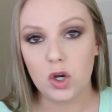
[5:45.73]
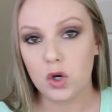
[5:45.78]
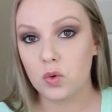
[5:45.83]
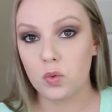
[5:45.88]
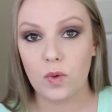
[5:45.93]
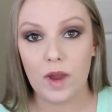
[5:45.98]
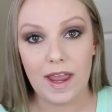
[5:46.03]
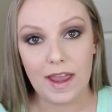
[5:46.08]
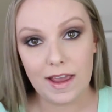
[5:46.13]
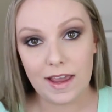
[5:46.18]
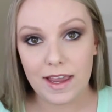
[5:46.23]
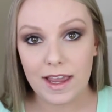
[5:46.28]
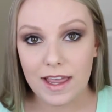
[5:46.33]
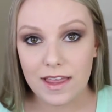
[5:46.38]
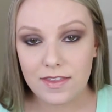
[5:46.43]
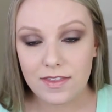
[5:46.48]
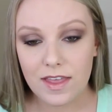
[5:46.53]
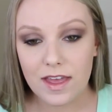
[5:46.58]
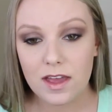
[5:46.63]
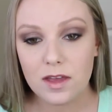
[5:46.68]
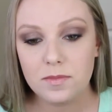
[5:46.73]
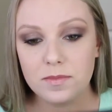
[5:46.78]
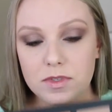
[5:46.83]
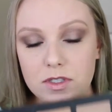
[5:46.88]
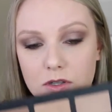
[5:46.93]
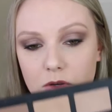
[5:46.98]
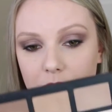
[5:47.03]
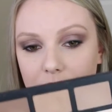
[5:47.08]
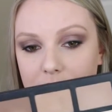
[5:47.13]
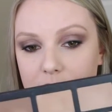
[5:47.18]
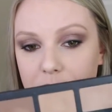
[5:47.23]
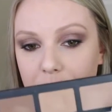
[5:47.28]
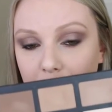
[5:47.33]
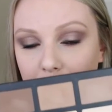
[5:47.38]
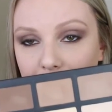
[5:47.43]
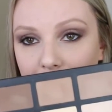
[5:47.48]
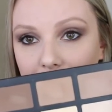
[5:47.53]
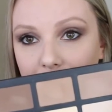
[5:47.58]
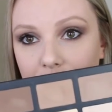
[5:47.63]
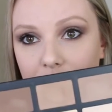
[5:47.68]
gray in them, so it's
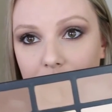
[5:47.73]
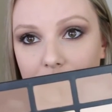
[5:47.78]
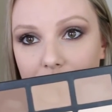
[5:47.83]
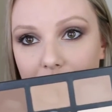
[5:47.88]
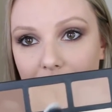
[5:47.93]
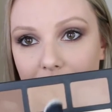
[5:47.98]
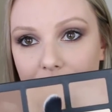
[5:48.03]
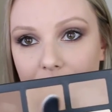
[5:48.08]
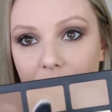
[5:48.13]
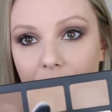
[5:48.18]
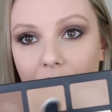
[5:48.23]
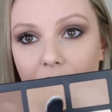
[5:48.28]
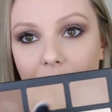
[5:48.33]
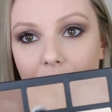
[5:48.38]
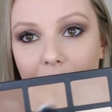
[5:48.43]
perfect for that.